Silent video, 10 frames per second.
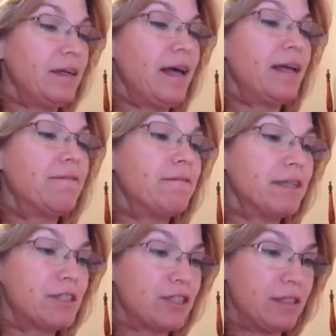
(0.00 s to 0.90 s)
An
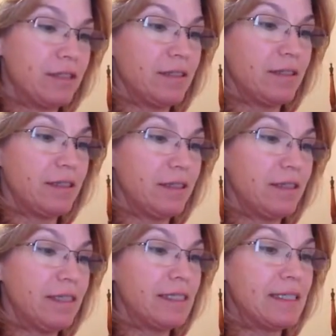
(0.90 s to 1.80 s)
affliction
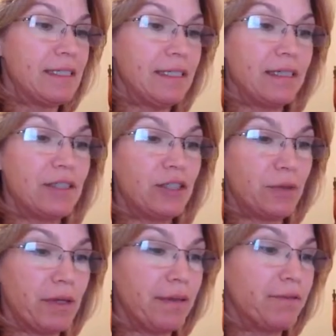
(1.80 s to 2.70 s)
is stealing
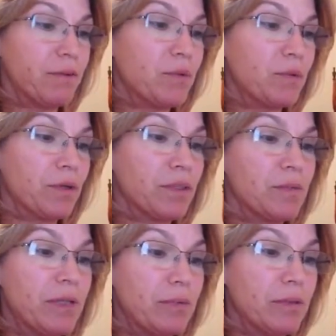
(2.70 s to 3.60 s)
joy from the world's
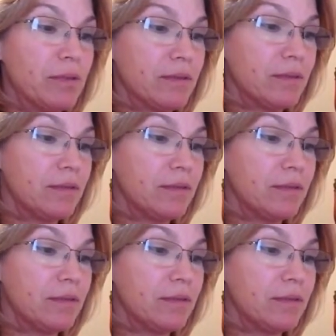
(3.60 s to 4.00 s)
people,